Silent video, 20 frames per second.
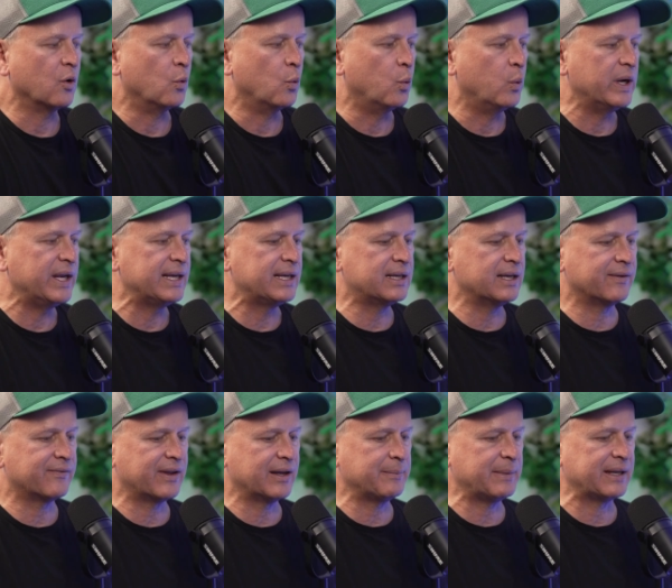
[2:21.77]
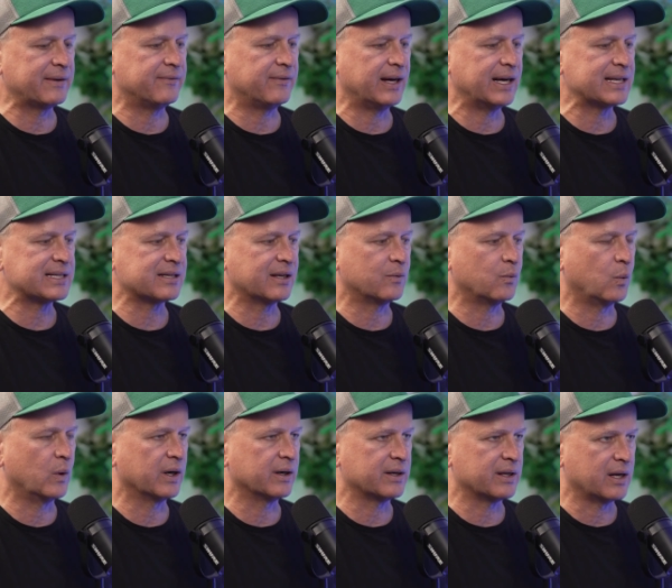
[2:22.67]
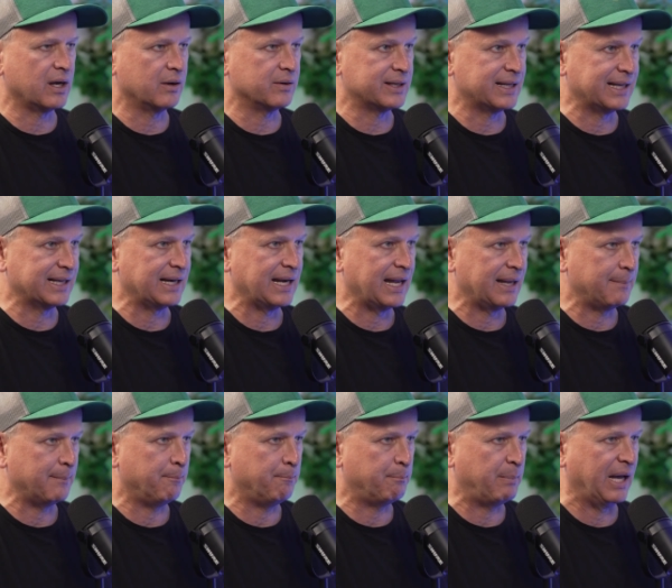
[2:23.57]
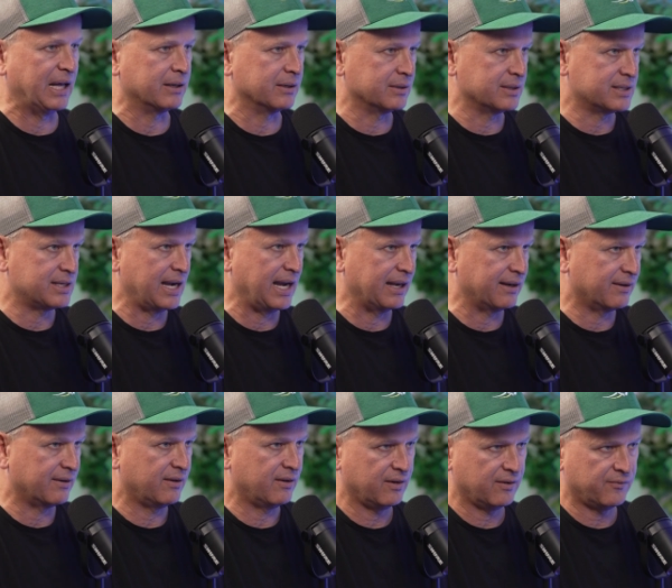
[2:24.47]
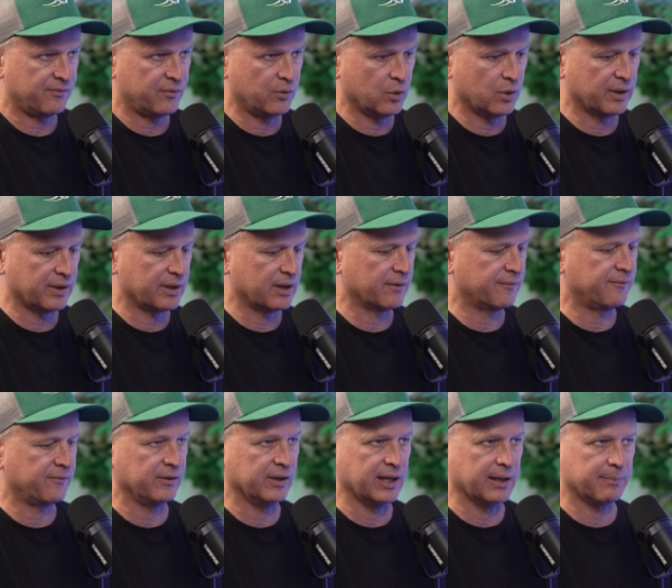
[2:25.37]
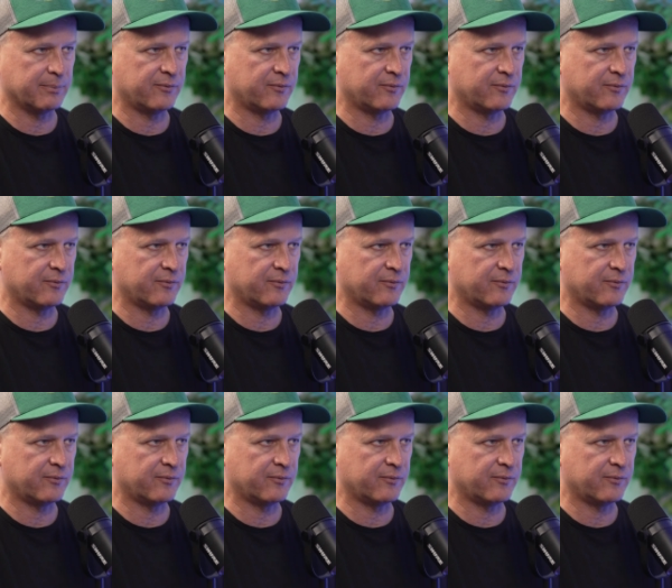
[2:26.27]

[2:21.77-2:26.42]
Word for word: we give them advice on where to go to get better debt for their flip,